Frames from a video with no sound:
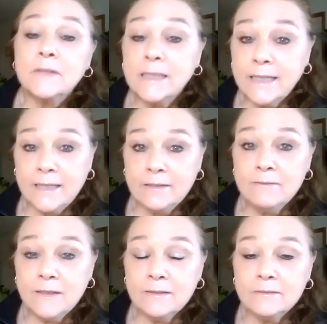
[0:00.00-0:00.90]

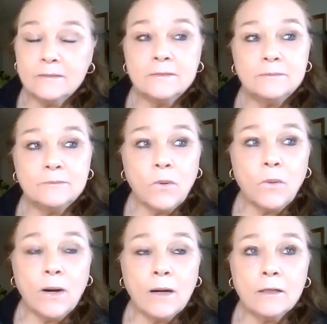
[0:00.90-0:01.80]
leave
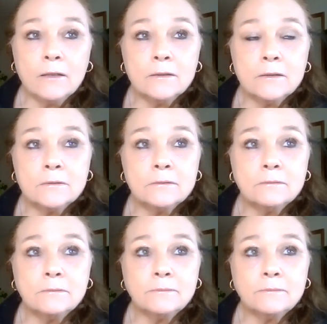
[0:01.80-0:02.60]
or